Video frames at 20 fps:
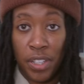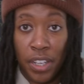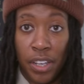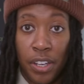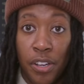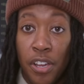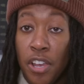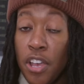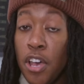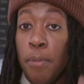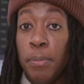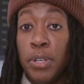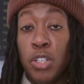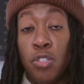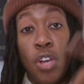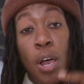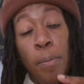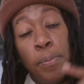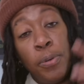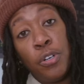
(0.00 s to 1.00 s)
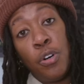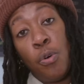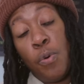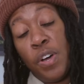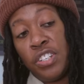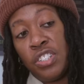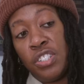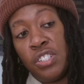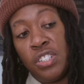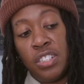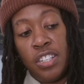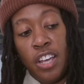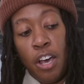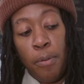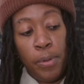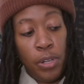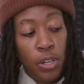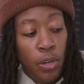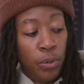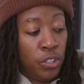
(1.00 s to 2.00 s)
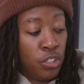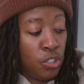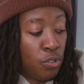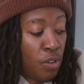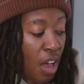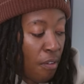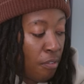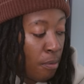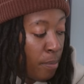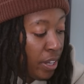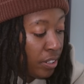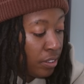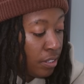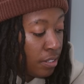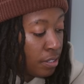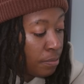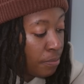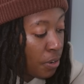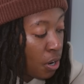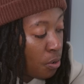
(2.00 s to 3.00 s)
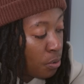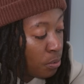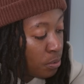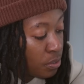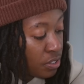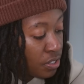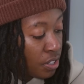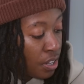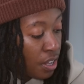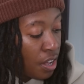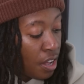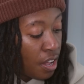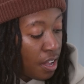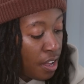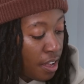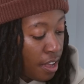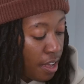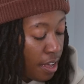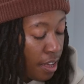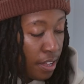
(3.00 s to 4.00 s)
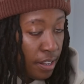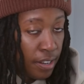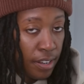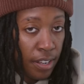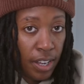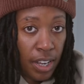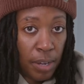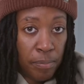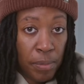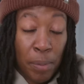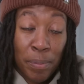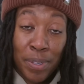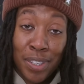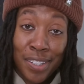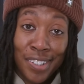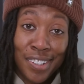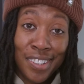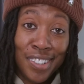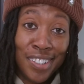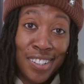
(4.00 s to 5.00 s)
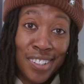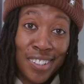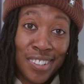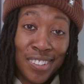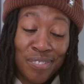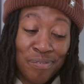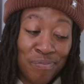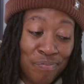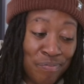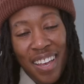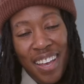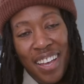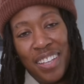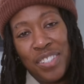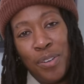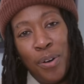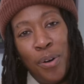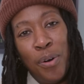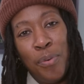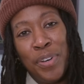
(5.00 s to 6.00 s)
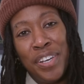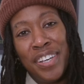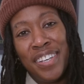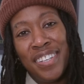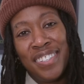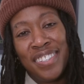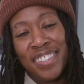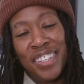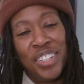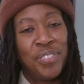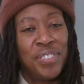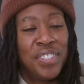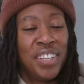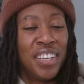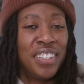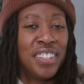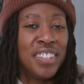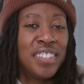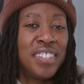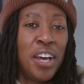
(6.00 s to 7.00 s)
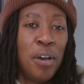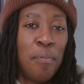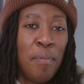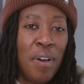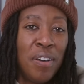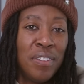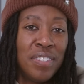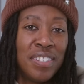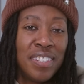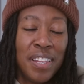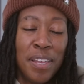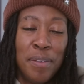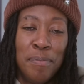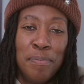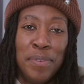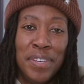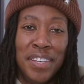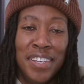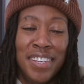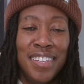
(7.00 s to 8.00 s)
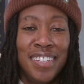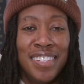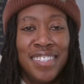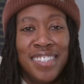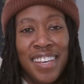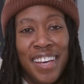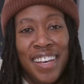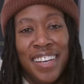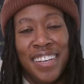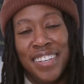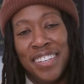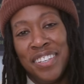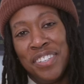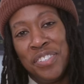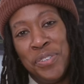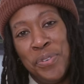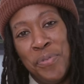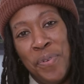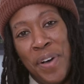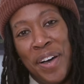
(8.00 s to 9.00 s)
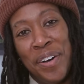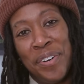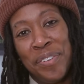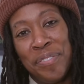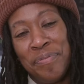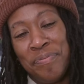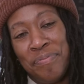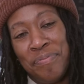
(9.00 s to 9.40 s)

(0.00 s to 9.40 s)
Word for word: there. But drop your questions down below that you have about these phones, and um, I'm gonna end it here. As always, thanks for taking the time out to let me tech you out.